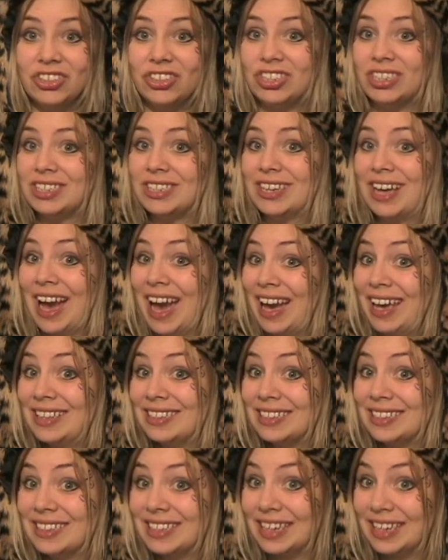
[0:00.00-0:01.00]
she
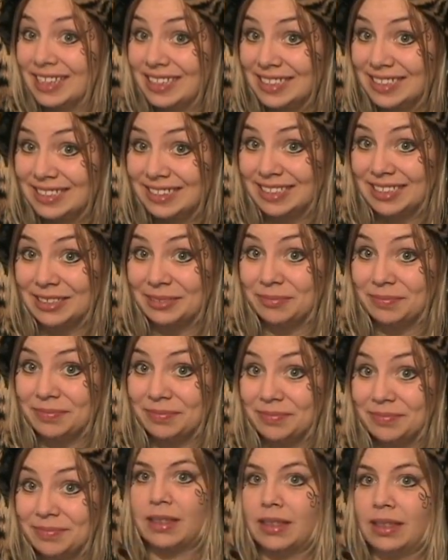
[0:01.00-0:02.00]
kinda kills
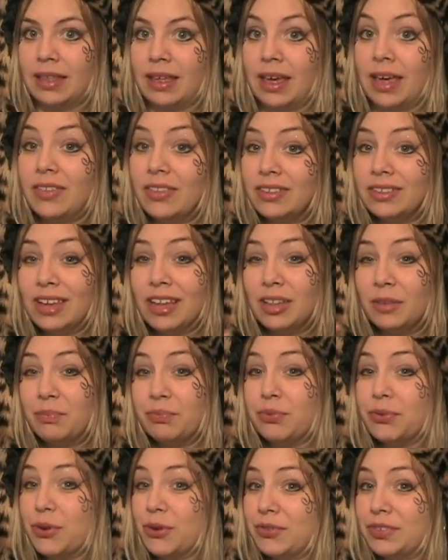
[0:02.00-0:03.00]
him. And this kind
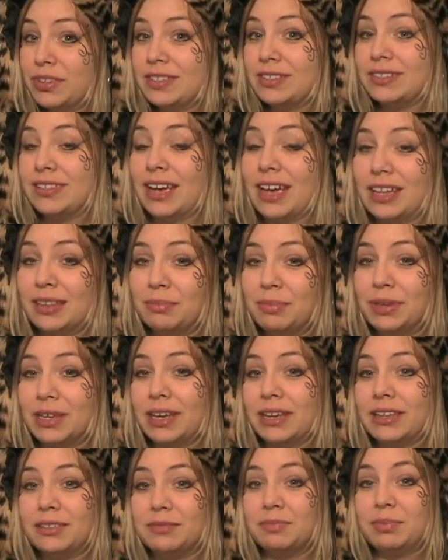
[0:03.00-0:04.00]
of proves he's dead
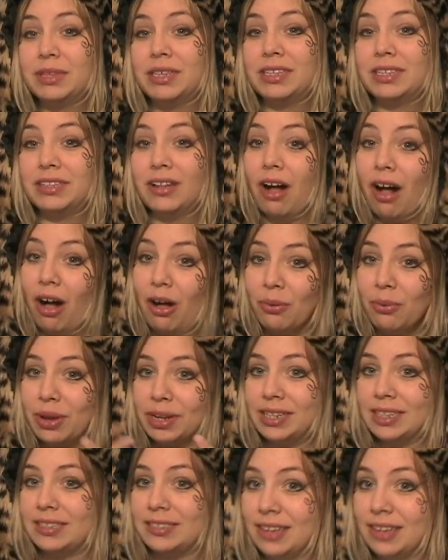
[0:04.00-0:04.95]
because being already